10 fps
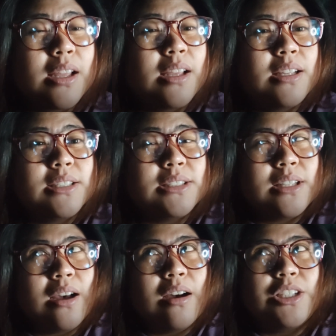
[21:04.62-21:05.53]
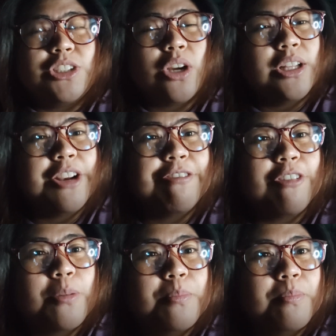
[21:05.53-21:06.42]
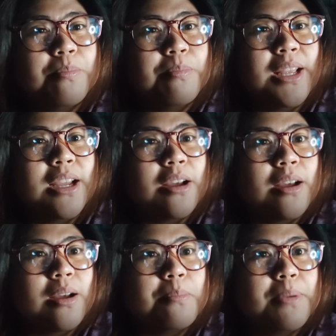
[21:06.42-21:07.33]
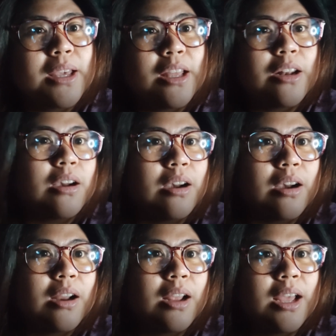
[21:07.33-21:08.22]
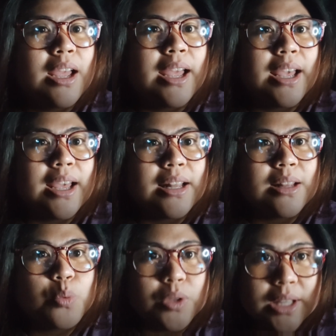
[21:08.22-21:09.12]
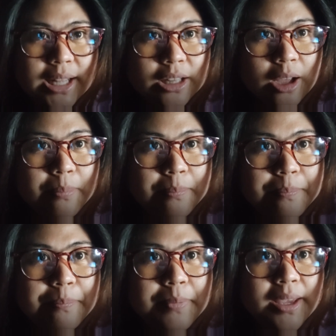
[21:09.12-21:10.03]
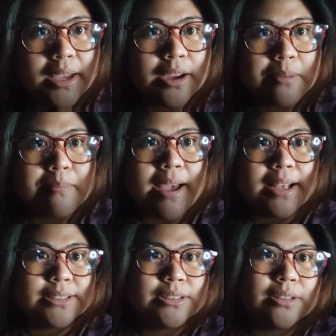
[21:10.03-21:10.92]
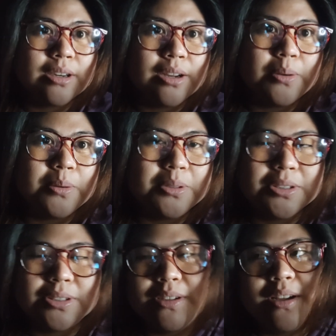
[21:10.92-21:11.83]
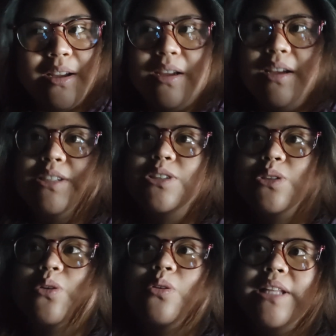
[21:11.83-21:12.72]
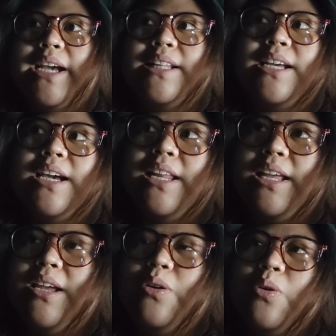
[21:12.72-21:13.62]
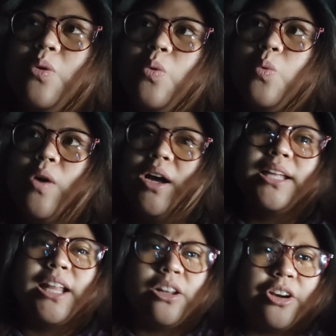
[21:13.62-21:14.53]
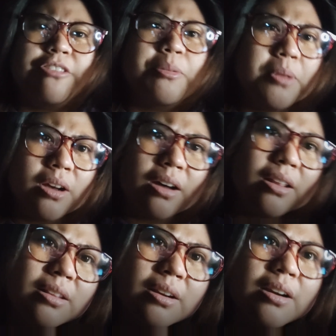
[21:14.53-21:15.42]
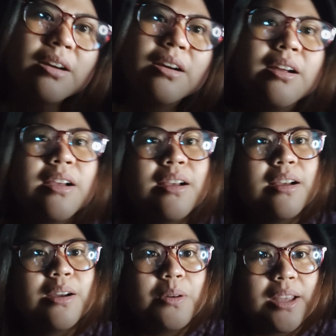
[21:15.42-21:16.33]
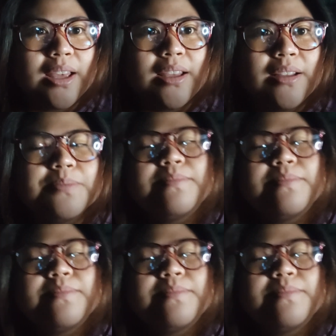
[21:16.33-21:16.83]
is starting from being a beginner and would end up being a master, so technically one can learn from the other. Okay,